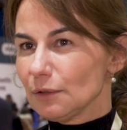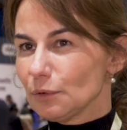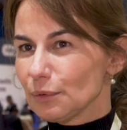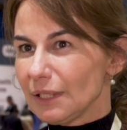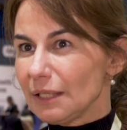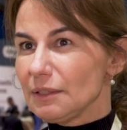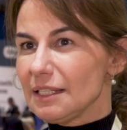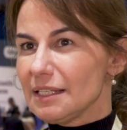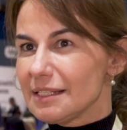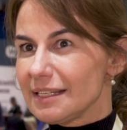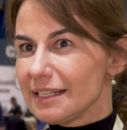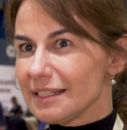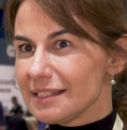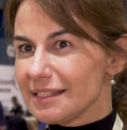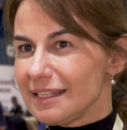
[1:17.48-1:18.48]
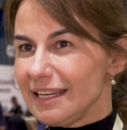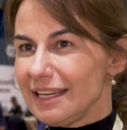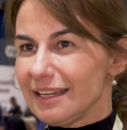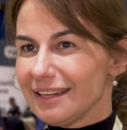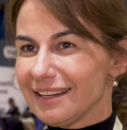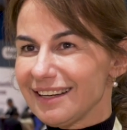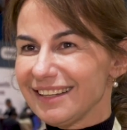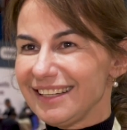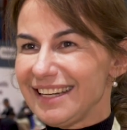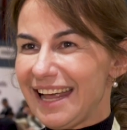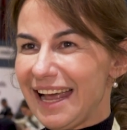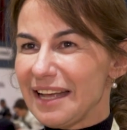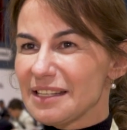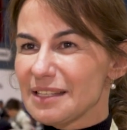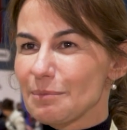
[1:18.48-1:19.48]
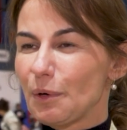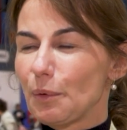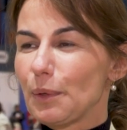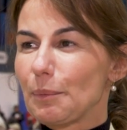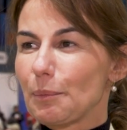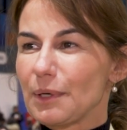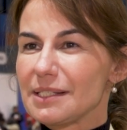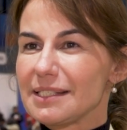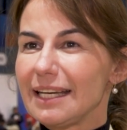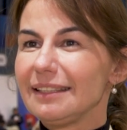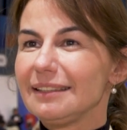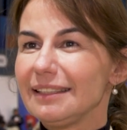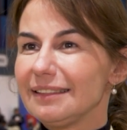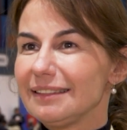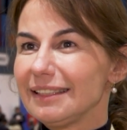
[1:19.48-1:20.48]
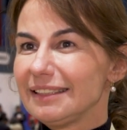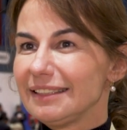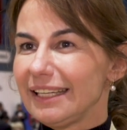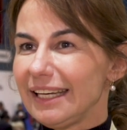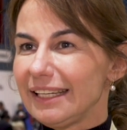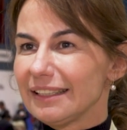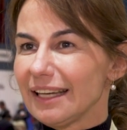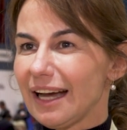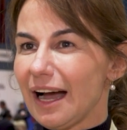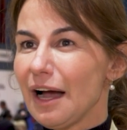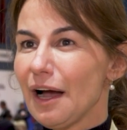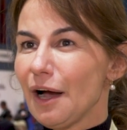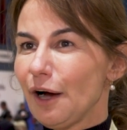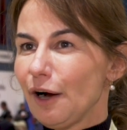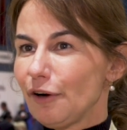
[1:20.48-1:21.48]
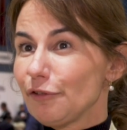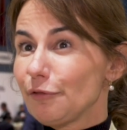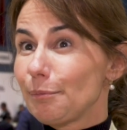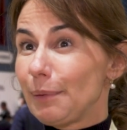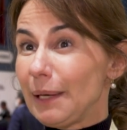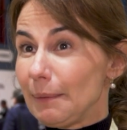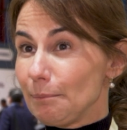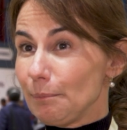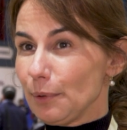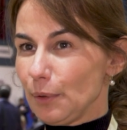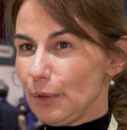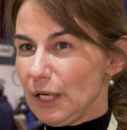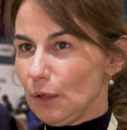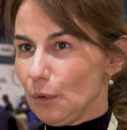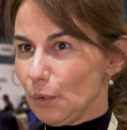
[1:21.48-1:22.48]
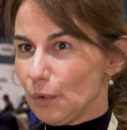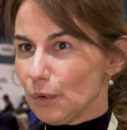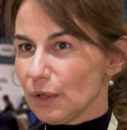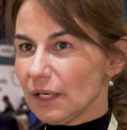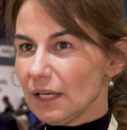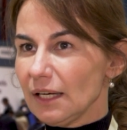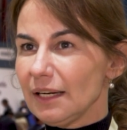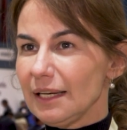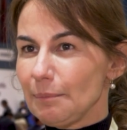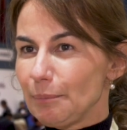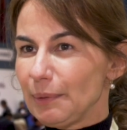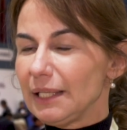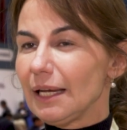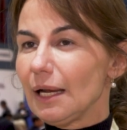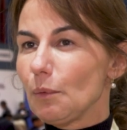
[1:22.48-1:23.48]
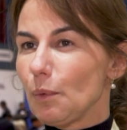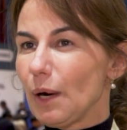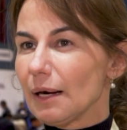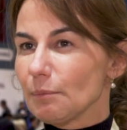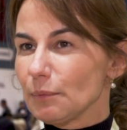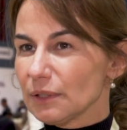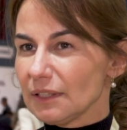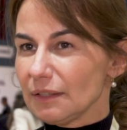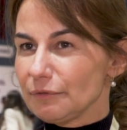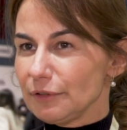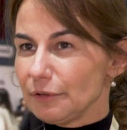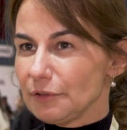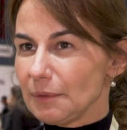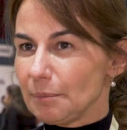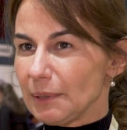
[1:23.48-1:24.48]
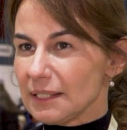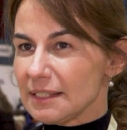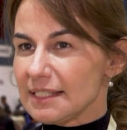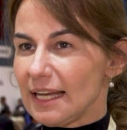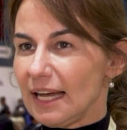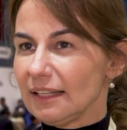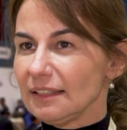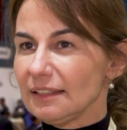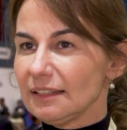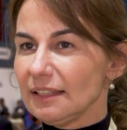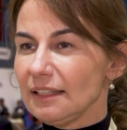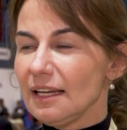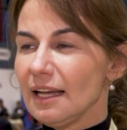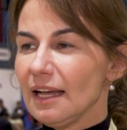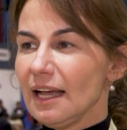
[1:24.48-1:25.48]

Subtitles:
in 2016 in ESMO, we presented the data of pembro alone in PD-L1 more than 50%,